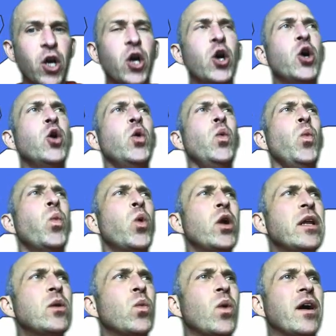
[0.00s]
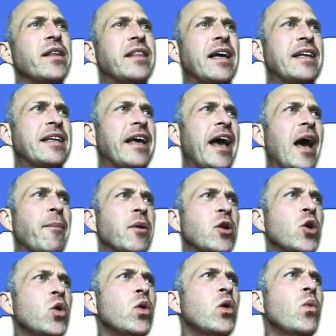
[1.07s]
Who wouldn't want that to happen?
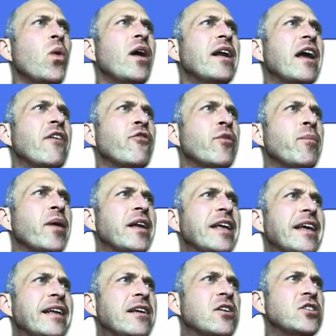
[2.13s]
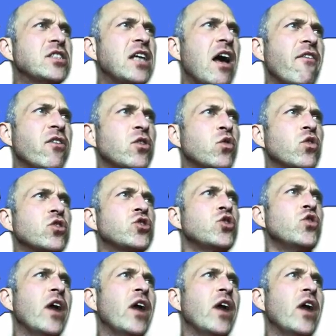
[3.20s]
Who would want everybody in El Salvador to